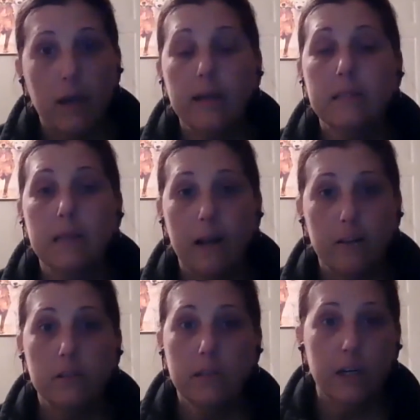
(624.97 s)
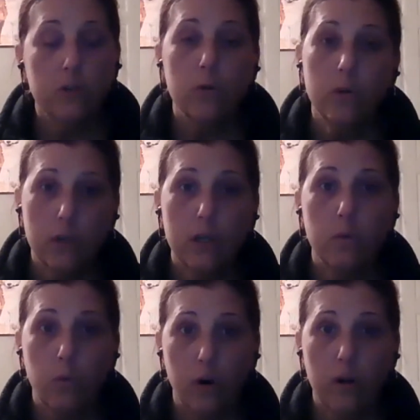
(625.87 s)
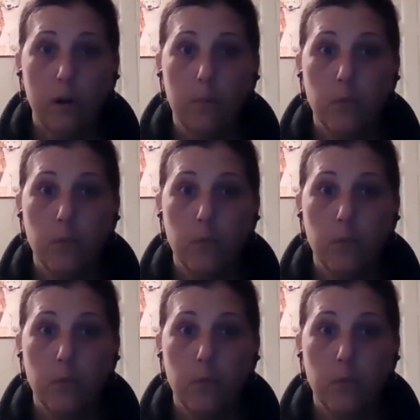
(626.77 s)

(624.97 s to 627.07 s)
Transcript: It's not on the schedule, you didn't work.